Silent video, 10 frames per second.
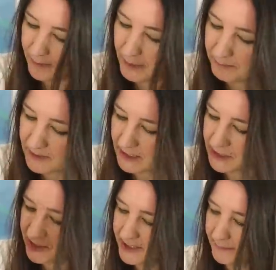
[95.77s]
I'm gonna
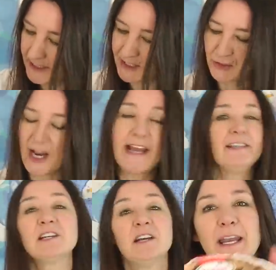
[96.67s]
do something
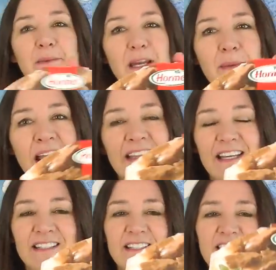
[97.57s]
strange and I'm gonna make
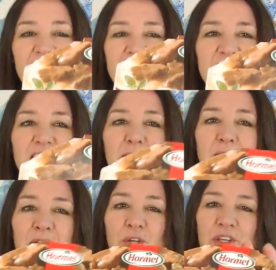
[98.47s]
this. It's an instant meal